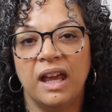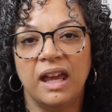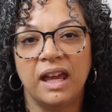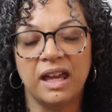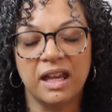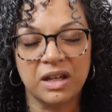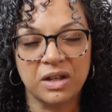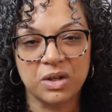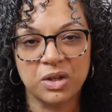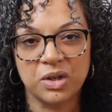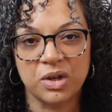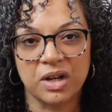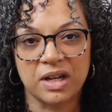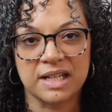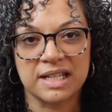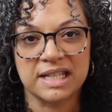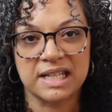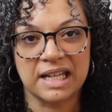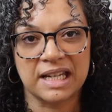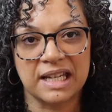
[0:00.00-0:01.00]
in New
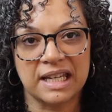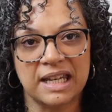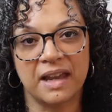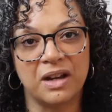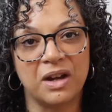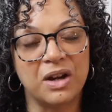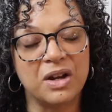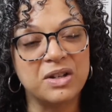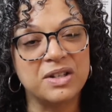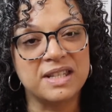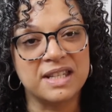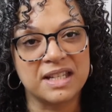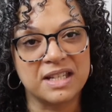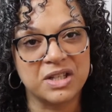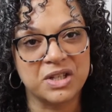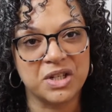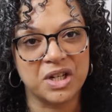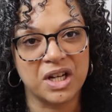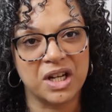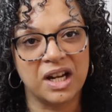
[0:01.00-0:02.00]
York City and her
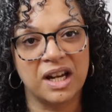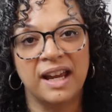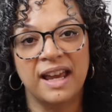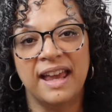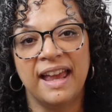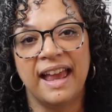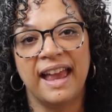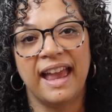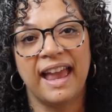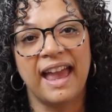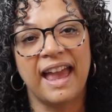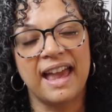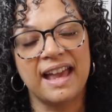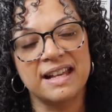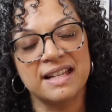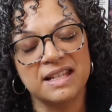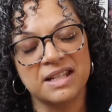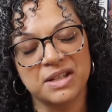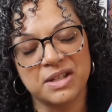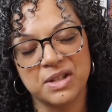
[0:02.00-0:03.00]
sister
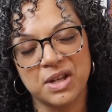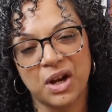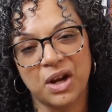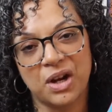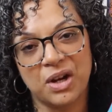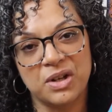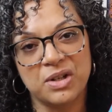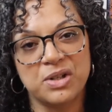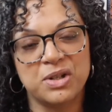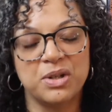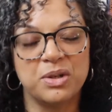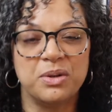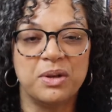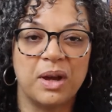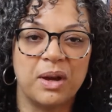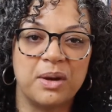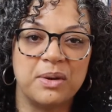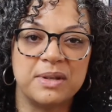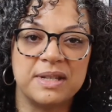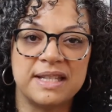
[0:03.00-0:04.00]
asks her to
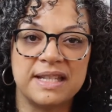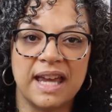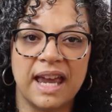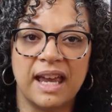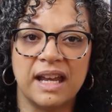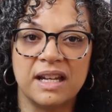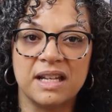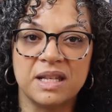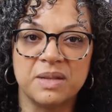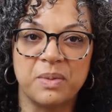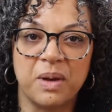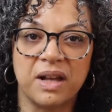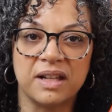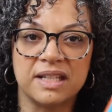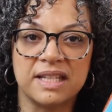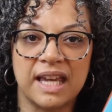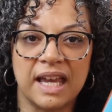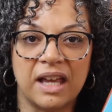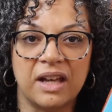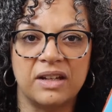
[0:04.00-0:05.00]
go stay in a small
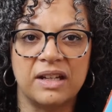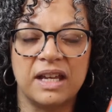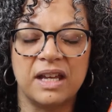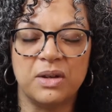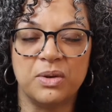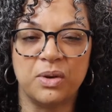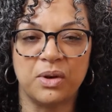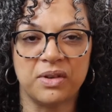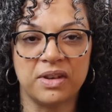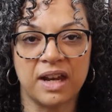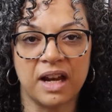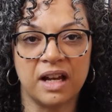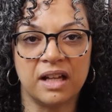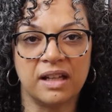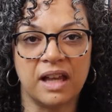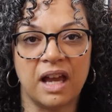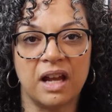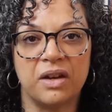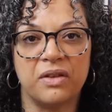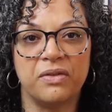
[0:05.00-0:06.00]
town in North
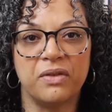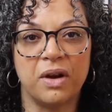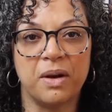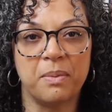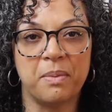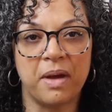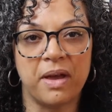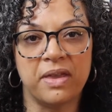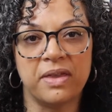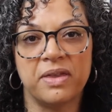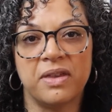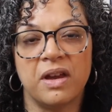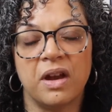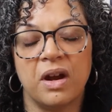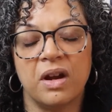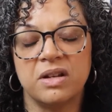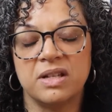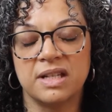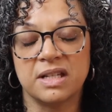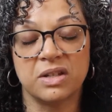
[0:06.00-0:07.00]
Carolina for a month.
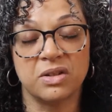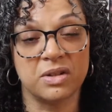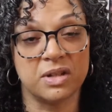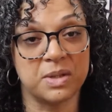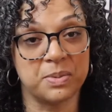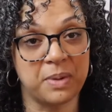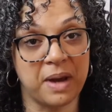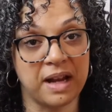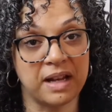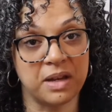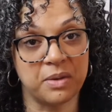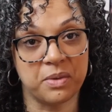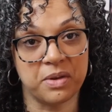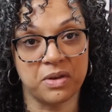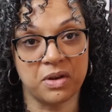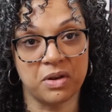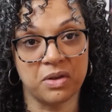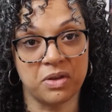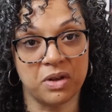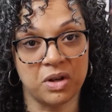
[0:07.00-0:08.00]
Her sister is pregnant with
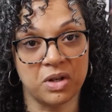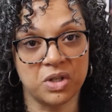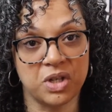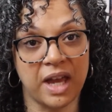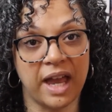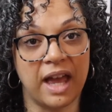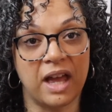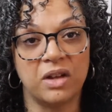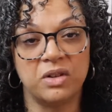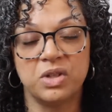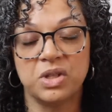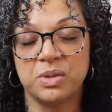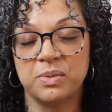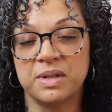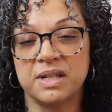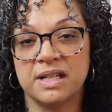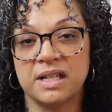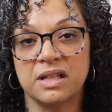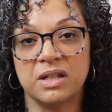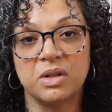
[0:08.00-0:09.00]
her third child. She
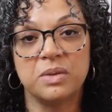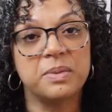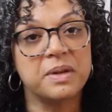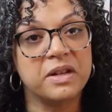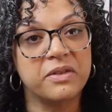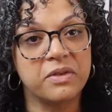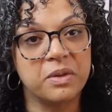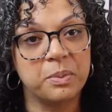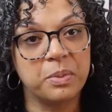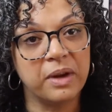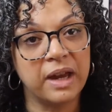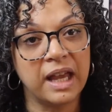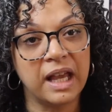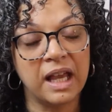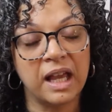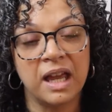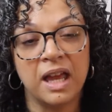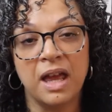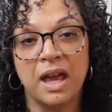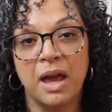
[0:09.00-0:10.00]
wants a little bit of a
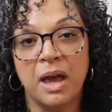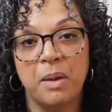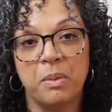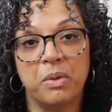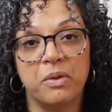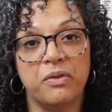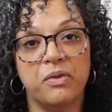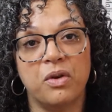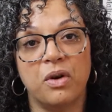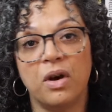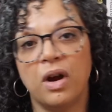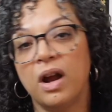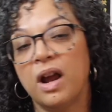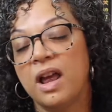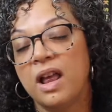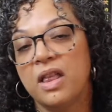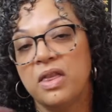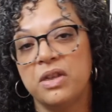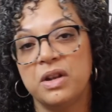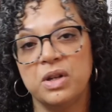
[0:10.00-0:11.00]
break
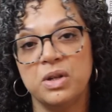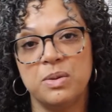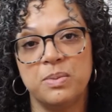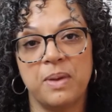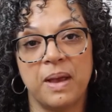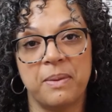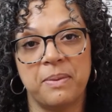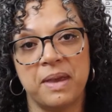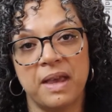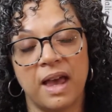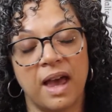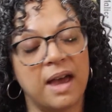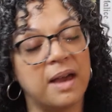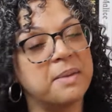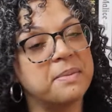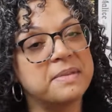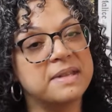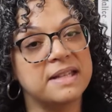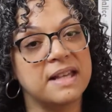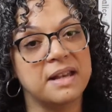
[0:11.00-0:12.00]
before the new baby
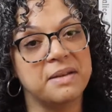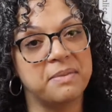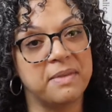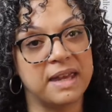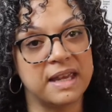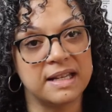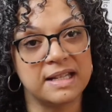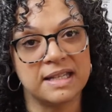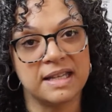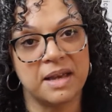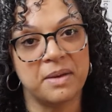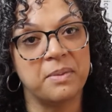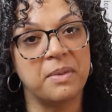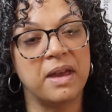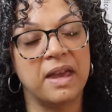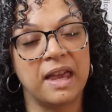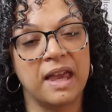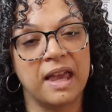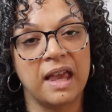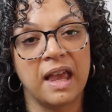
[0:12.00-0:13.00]
comes and makes them
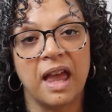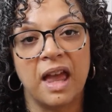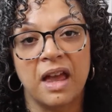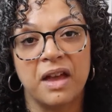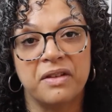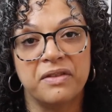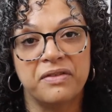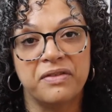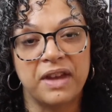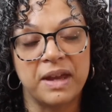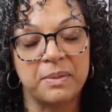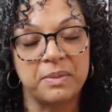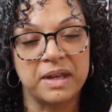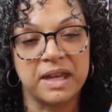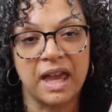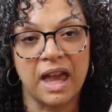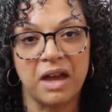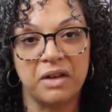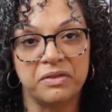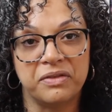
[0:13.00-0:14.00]
a
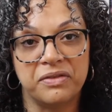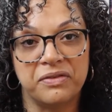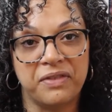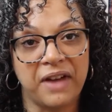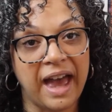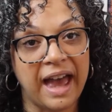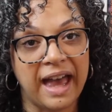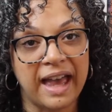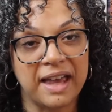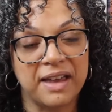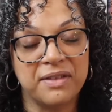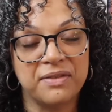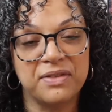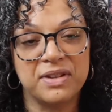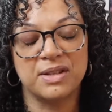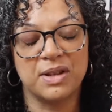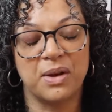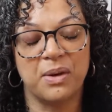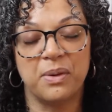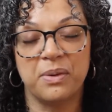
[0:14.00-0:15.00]
family of
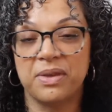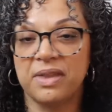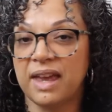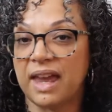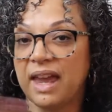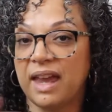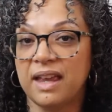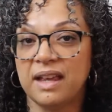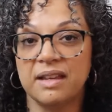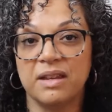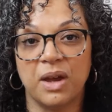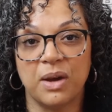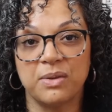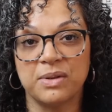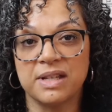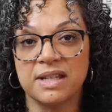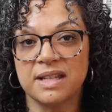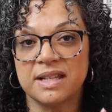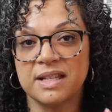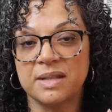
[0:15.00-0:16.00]
five. So they go
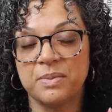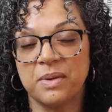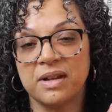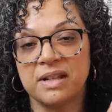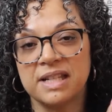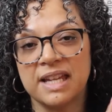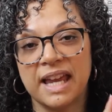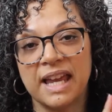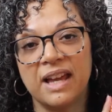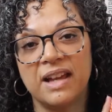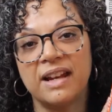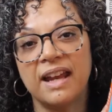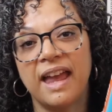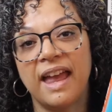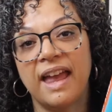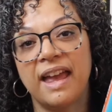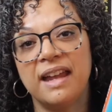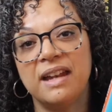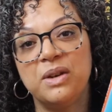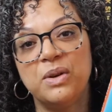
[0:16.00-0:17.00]
to this small town
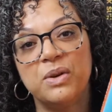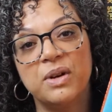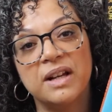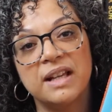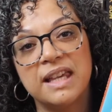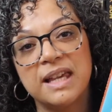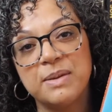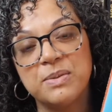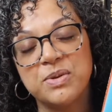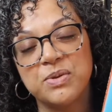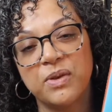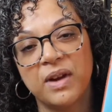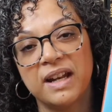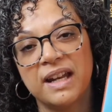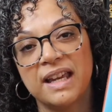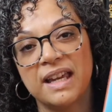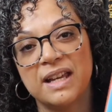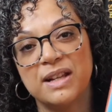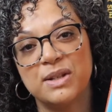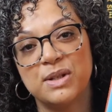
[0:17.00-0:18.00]
and Nora keeps
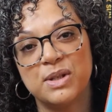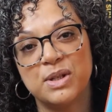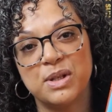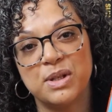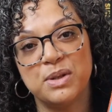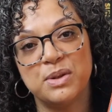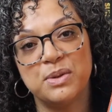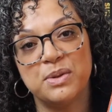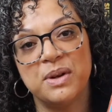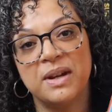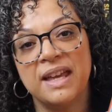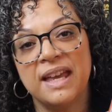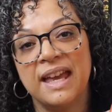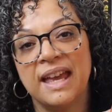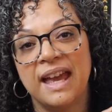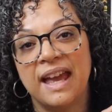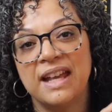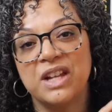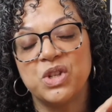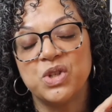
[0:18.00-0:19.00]
running into
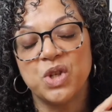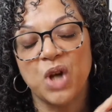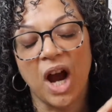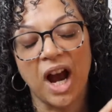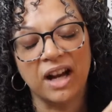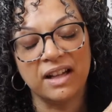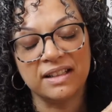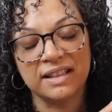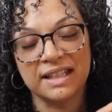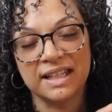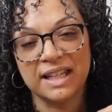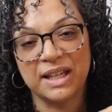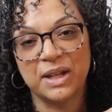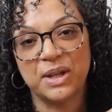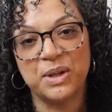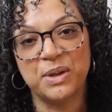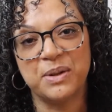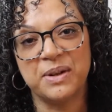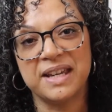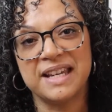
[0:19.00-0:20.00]
Charlie,
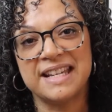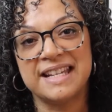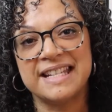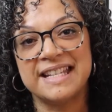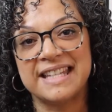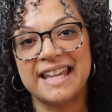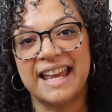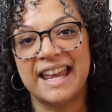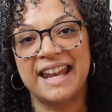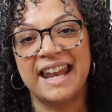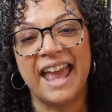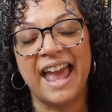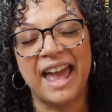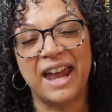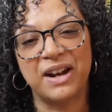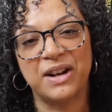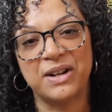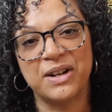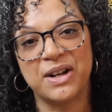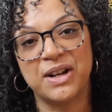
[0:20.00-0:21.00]
who is an
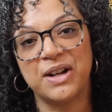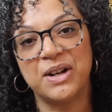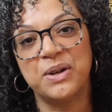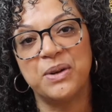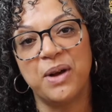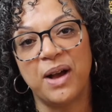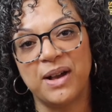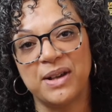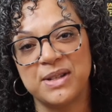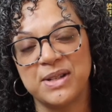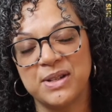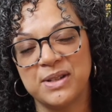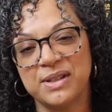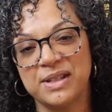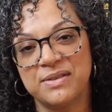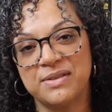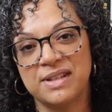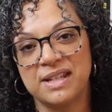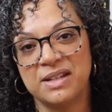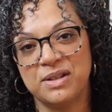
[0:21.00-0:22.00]
editor who also
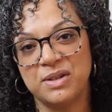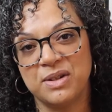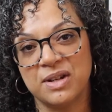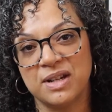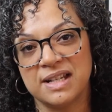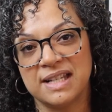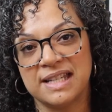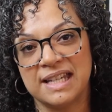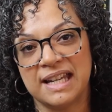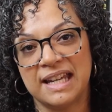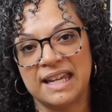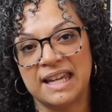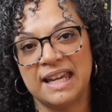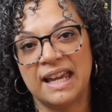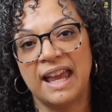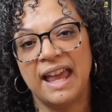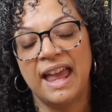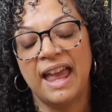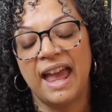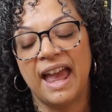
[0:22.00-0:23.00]
lives in New York City.